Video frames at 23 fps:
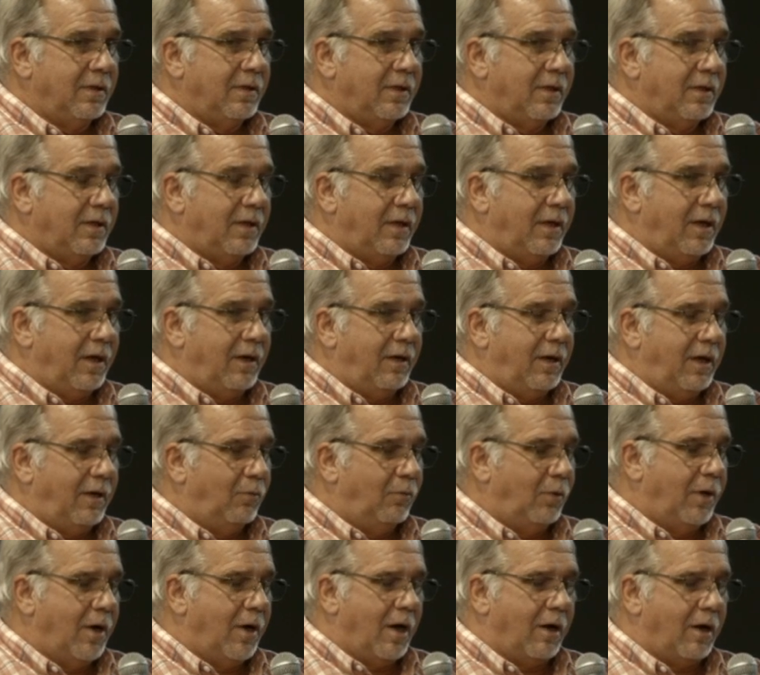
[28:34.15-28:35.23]
and
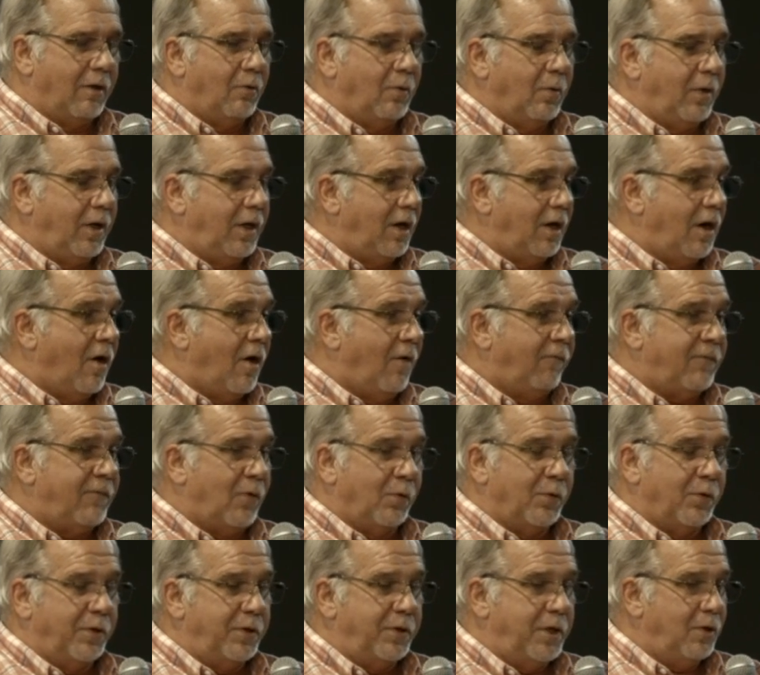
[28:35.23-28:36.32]
we're not going to get off on
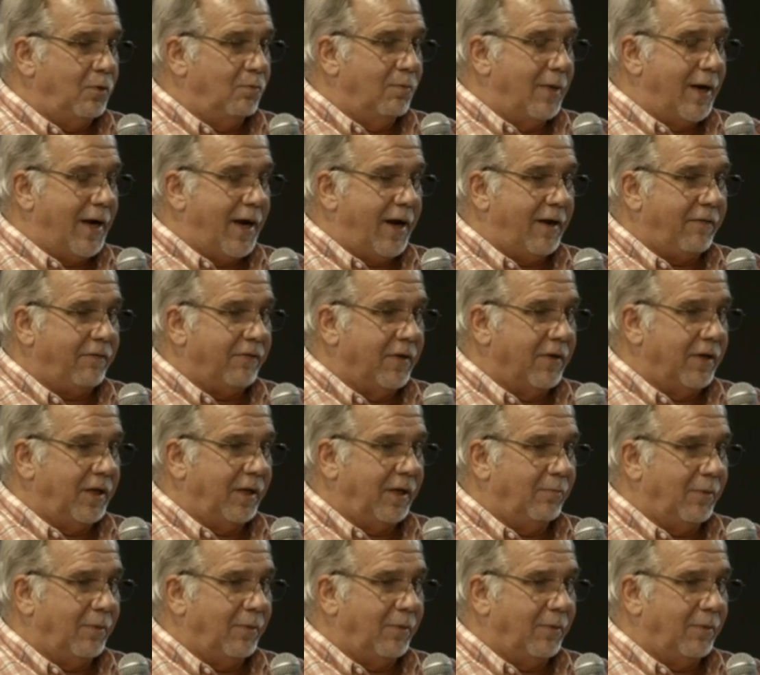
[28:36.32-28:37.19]
the new math thing,